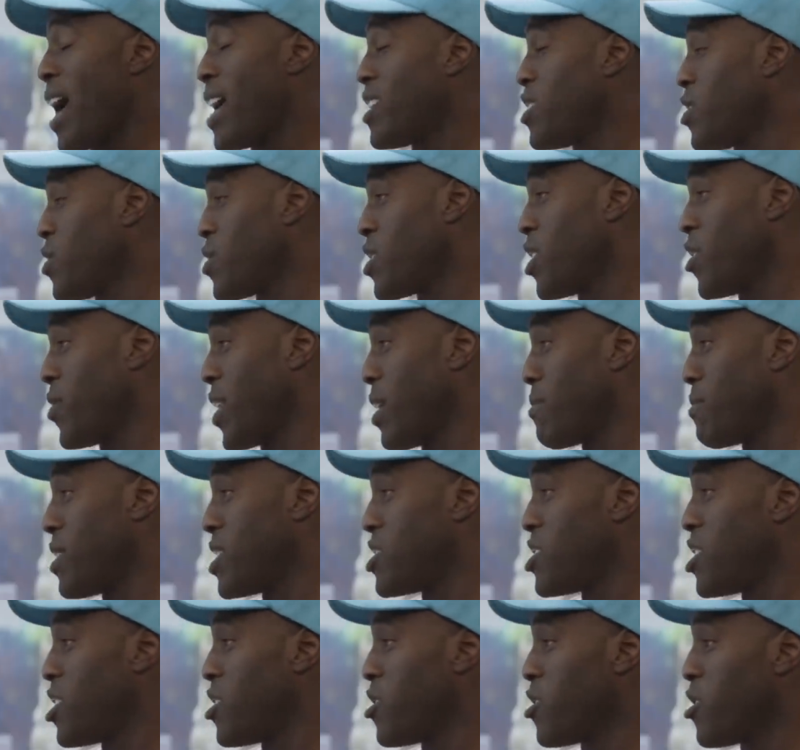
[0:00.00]
I don't know that
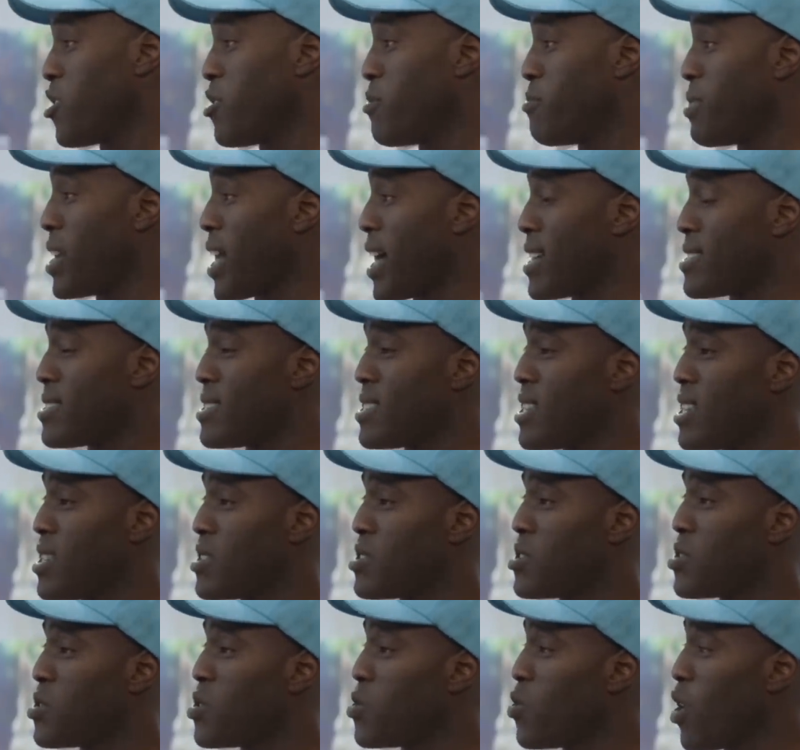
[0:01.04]
much either, but I
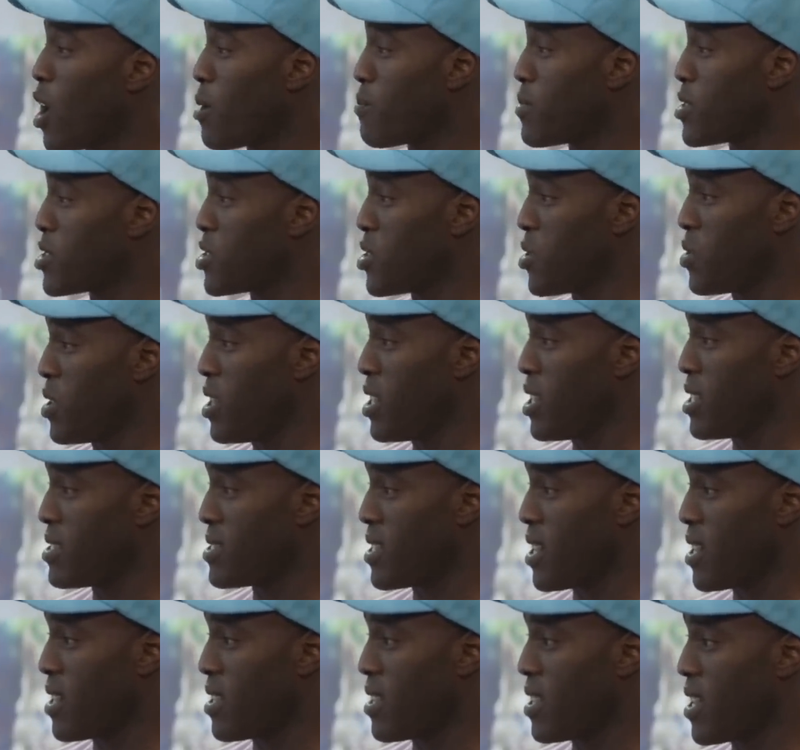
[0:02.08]
see two
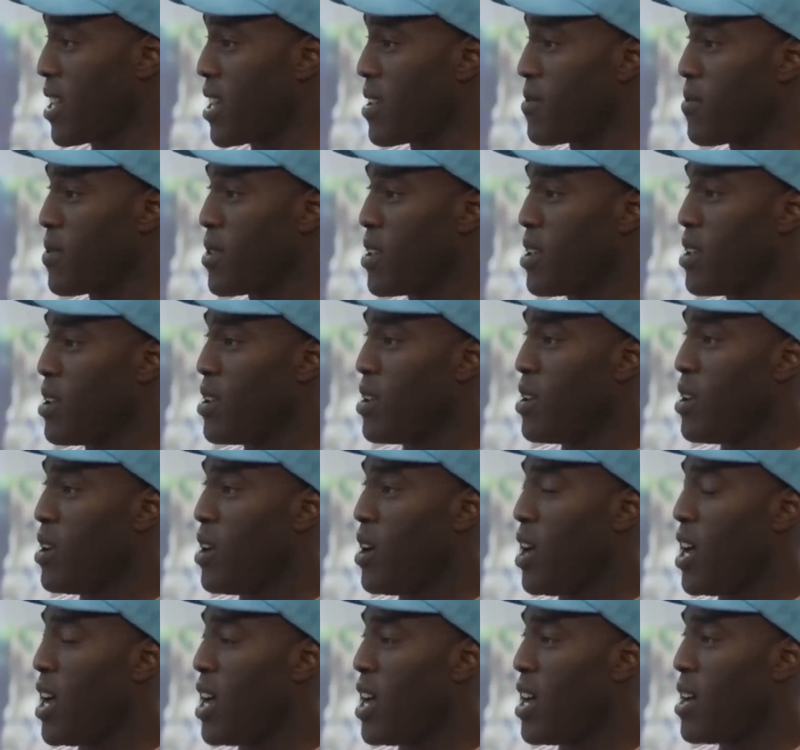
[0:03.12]
opportunities out of that.
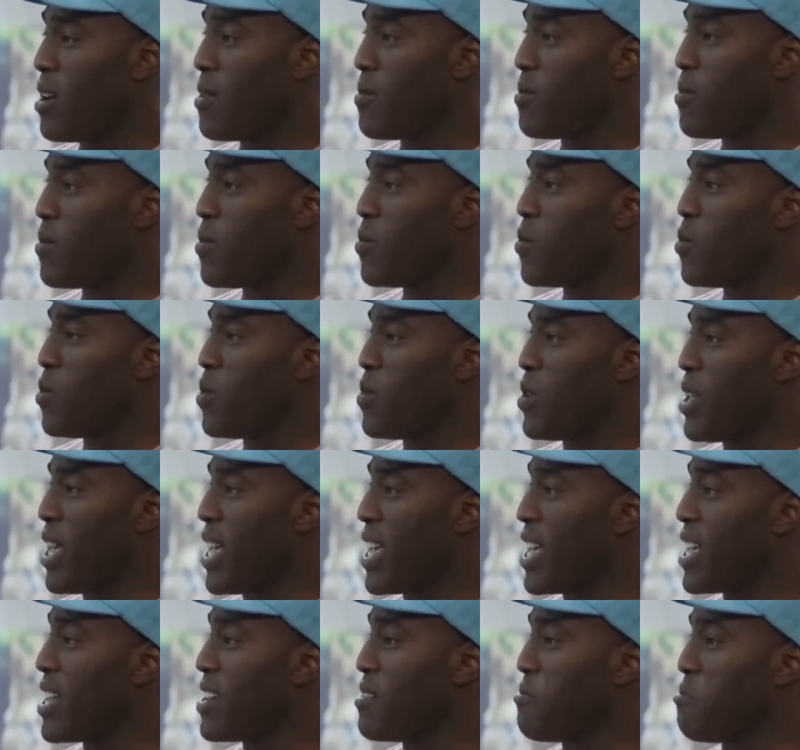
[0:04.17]
Um,
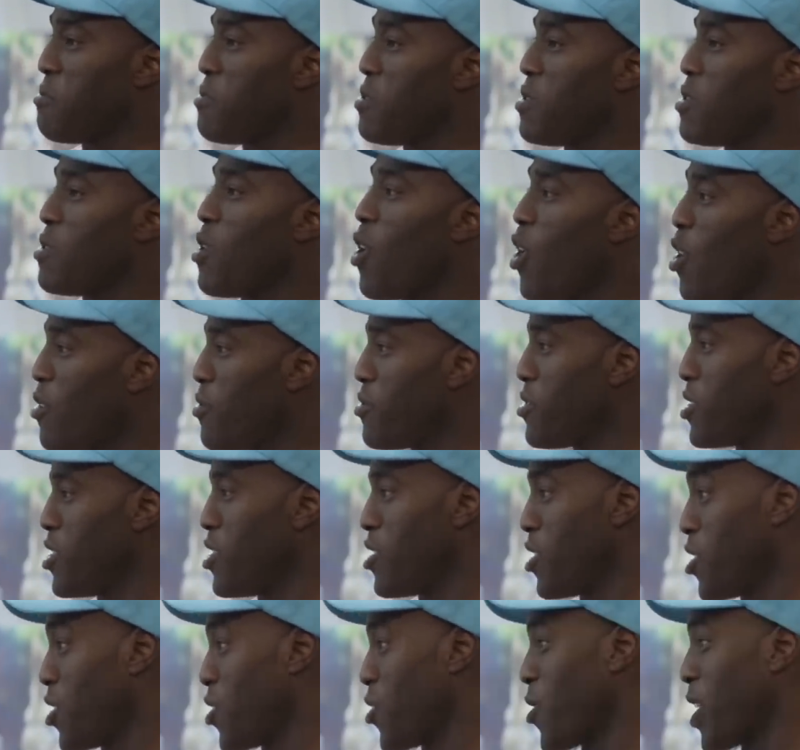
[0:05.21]
and
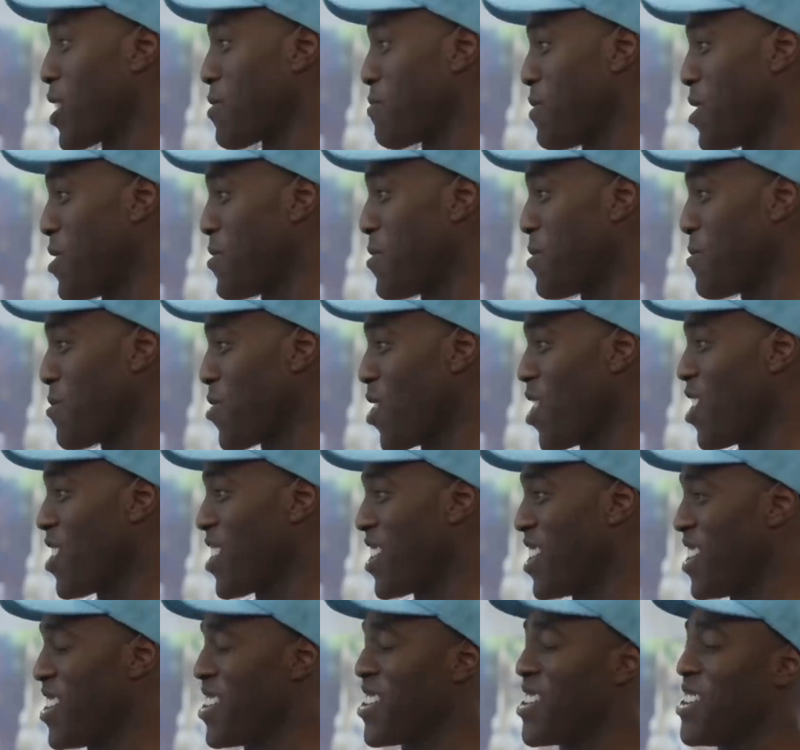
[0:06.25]
hopefully you can correct me if I'm
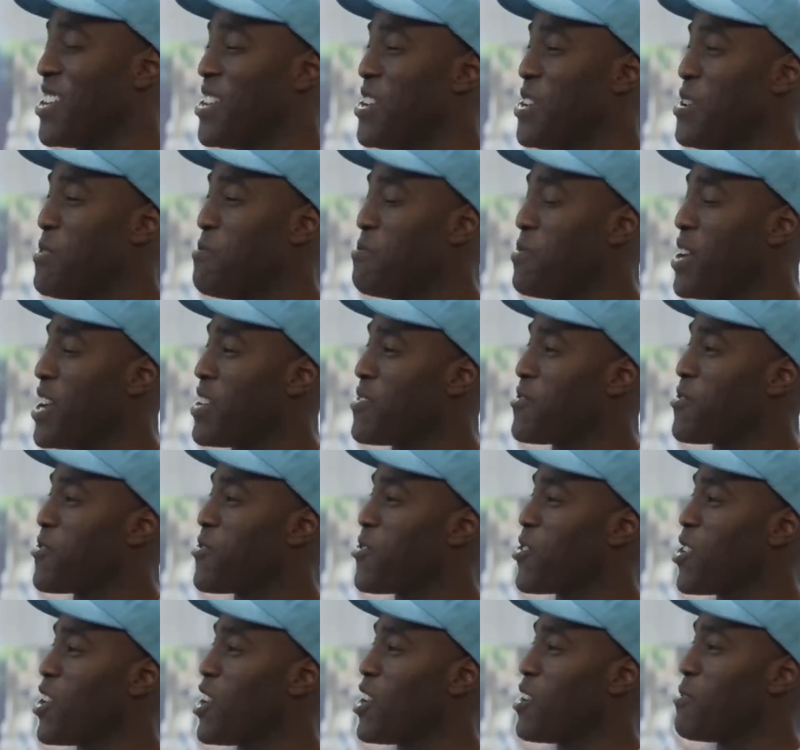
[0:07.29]
wrong here. But
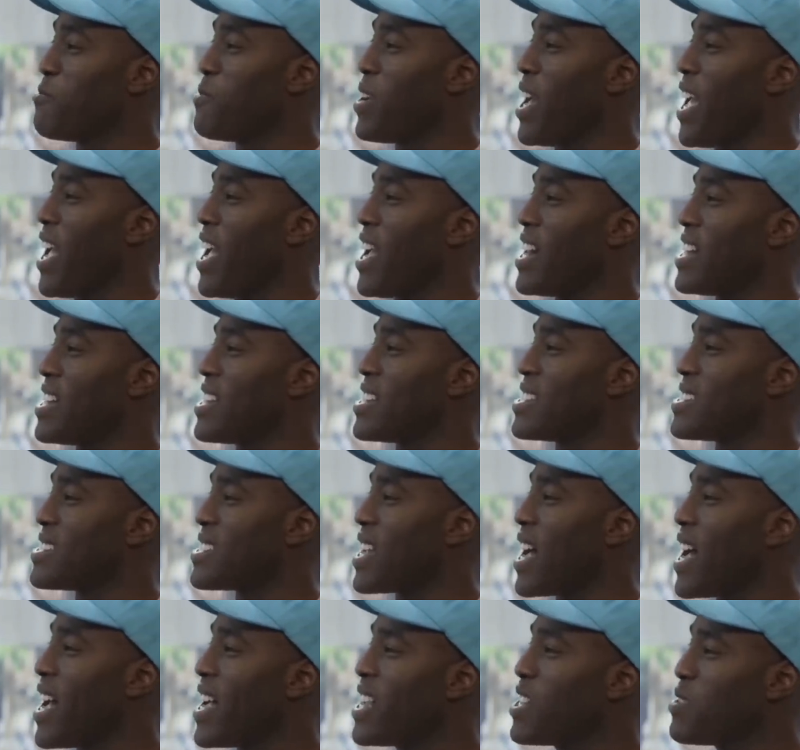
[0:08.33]
from a
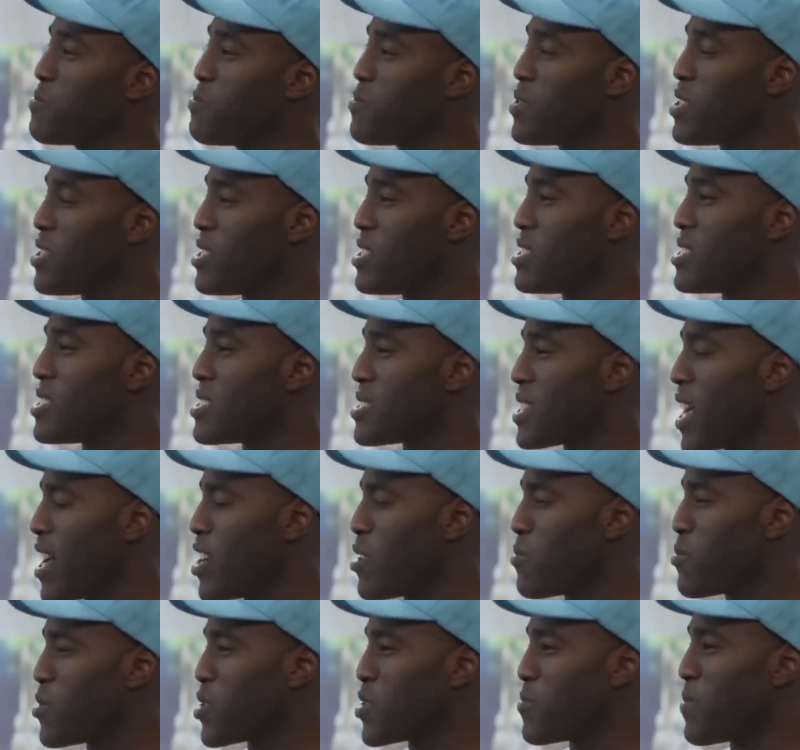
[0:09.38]
design
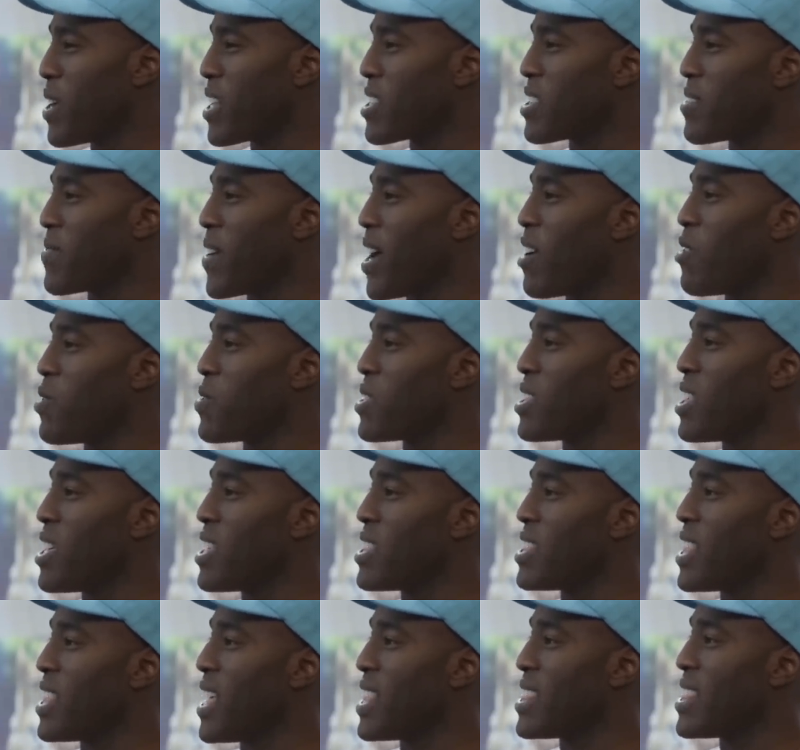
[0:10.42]
designer perspective, I would
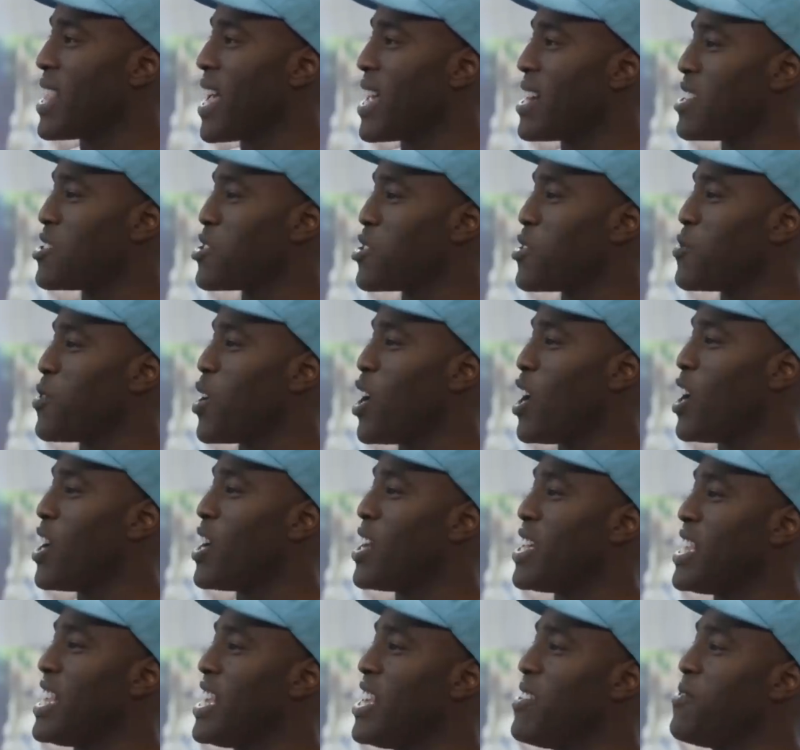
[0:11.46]
think that that is a,
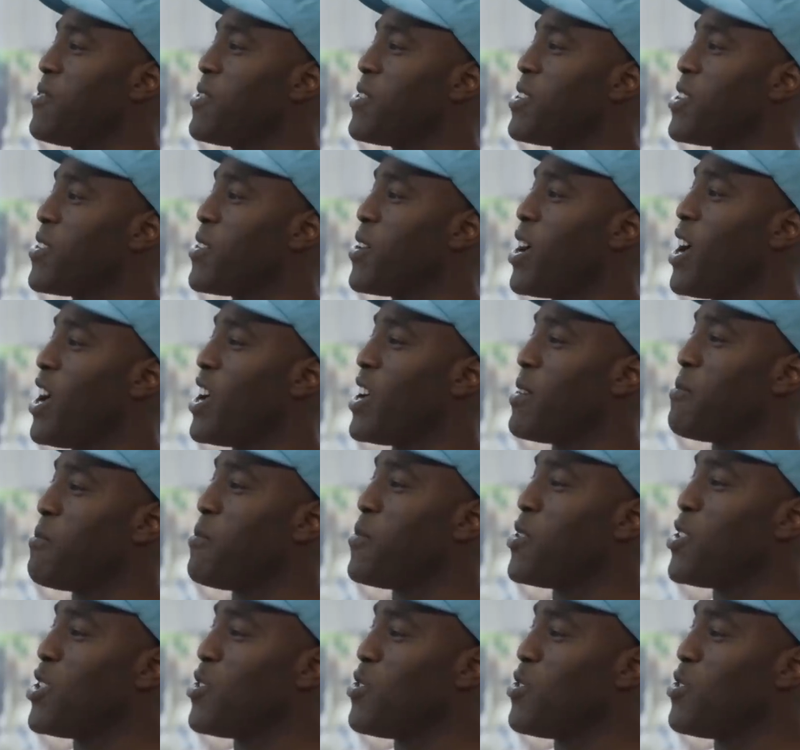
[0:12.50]
uh, even a, a,